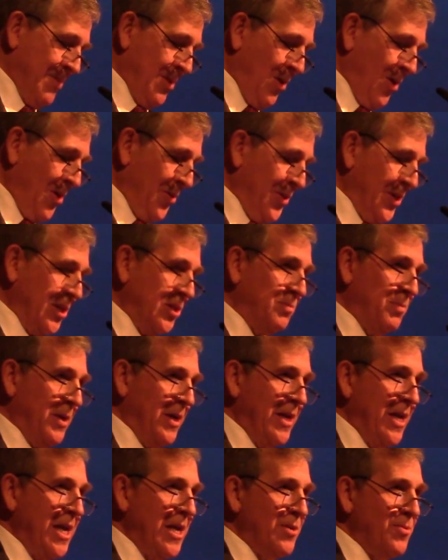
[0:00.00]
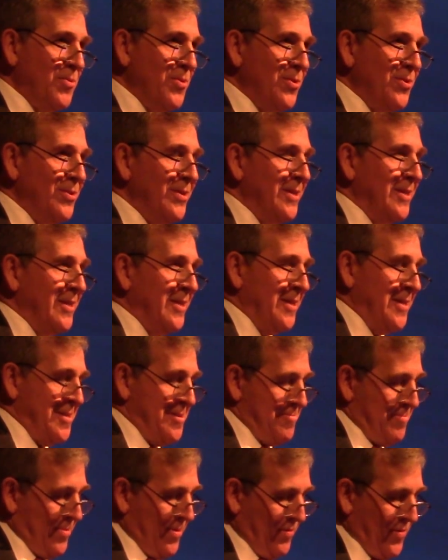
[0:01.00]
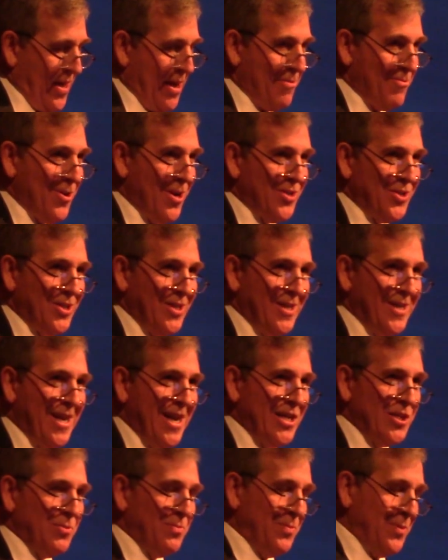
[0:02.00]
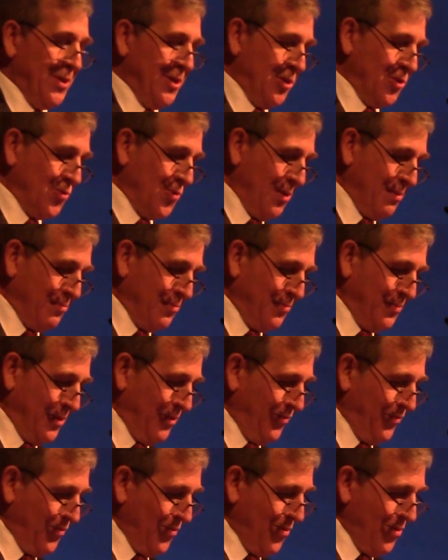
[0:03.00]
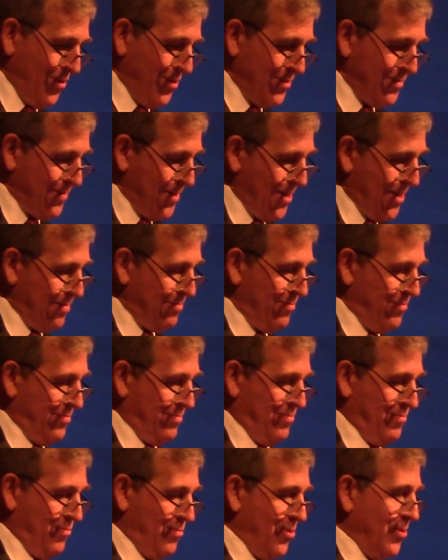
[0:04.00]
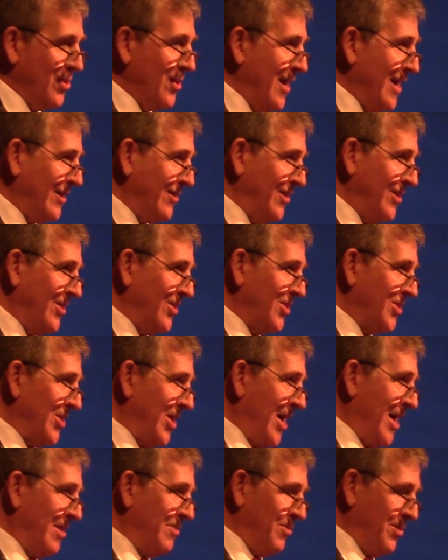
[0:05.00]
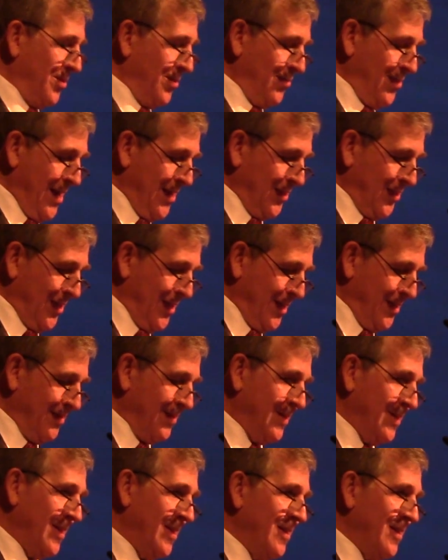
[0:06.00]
All things being equal, if that resident hasn't been in trouble before, I'm more likely to side with the resident.